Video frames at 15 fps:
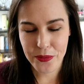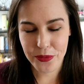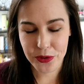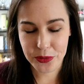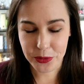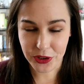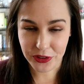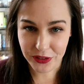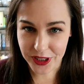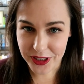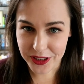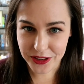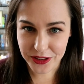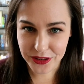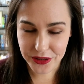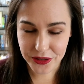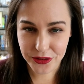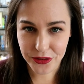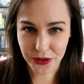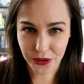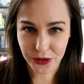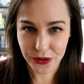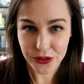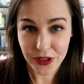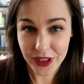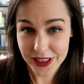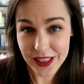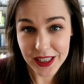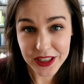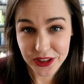poor boyfriend is on
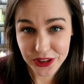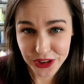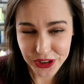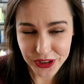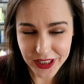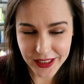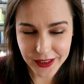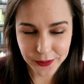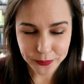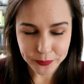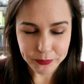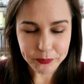translation duty.